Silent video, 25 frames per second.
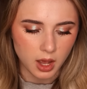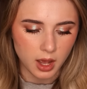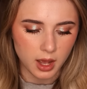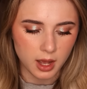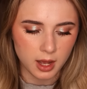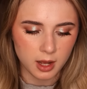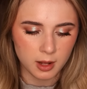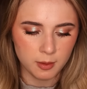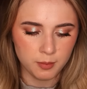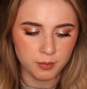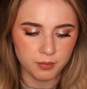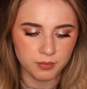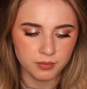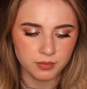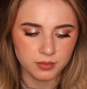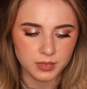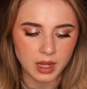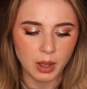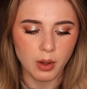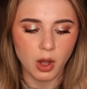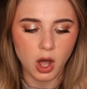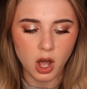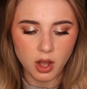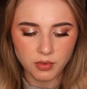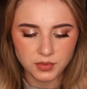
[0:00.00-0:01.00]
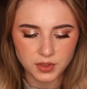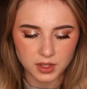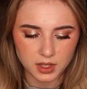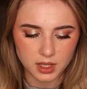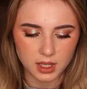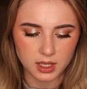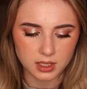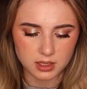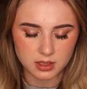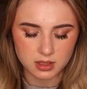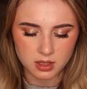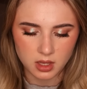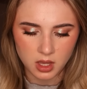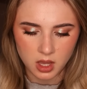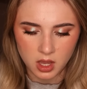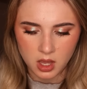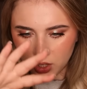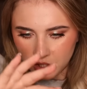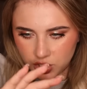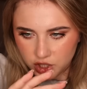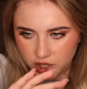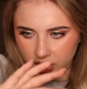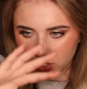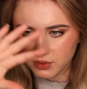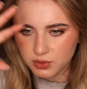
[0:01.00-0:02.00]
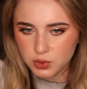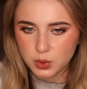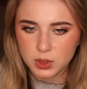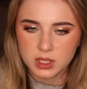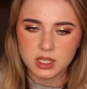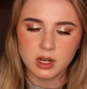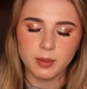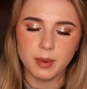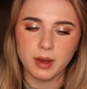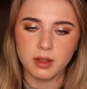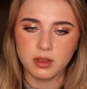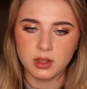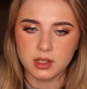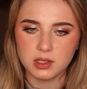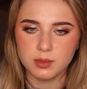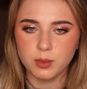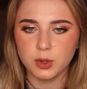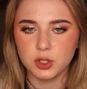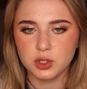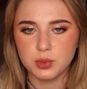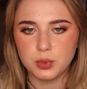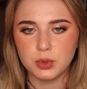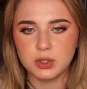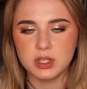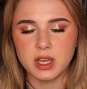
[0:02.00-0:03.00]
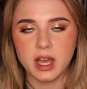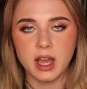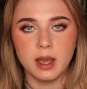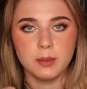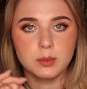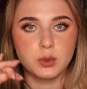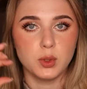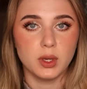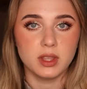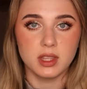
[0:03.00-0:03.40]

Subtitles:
Now after this, she could have tweeted about this multiple times.